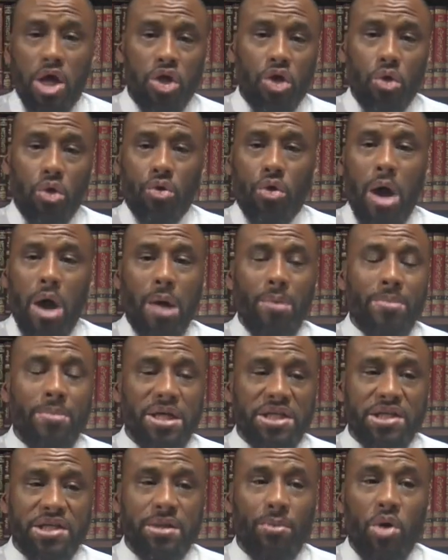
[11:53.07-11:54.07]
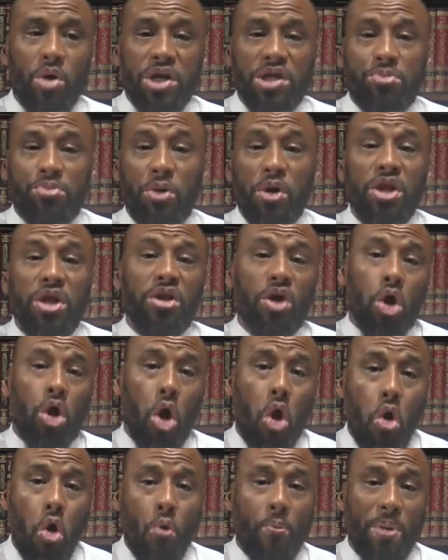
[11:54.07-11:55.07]
You don't know how much someone is putting their
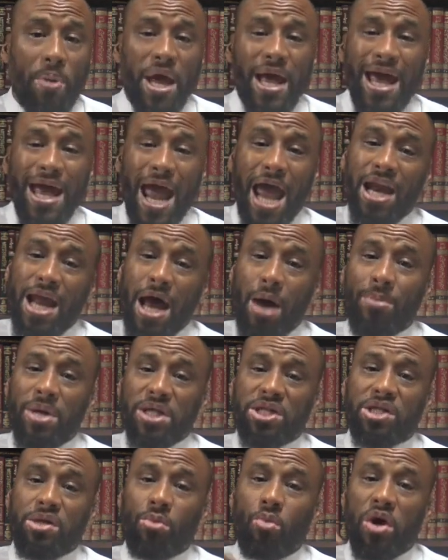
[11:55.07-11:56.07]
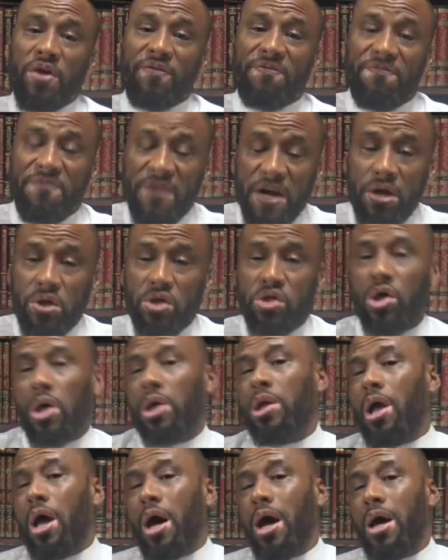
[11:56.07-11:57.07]
hope and how much someone fears
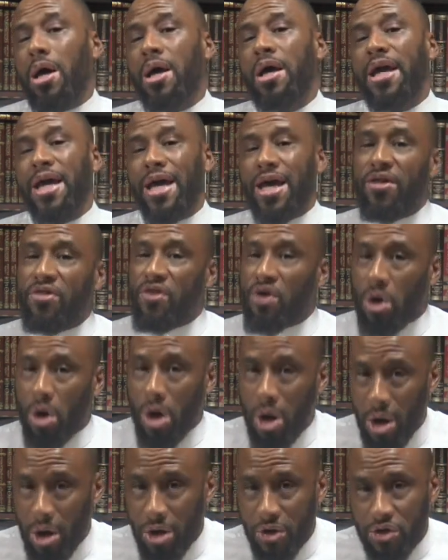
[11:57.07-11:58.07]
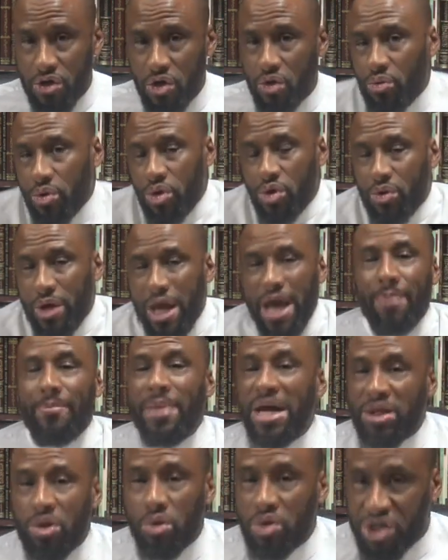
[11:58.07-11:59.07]
Allah in their heart. You you can't
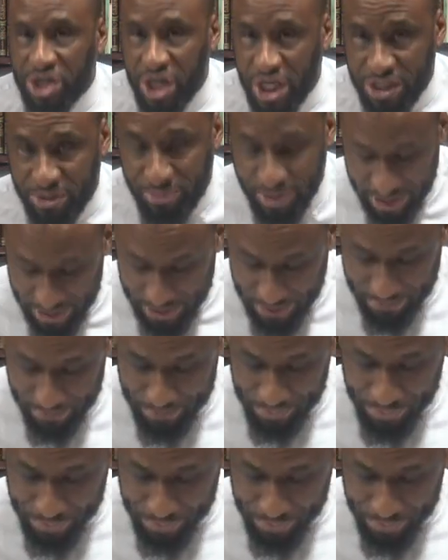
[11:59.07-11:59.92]
make those judgments.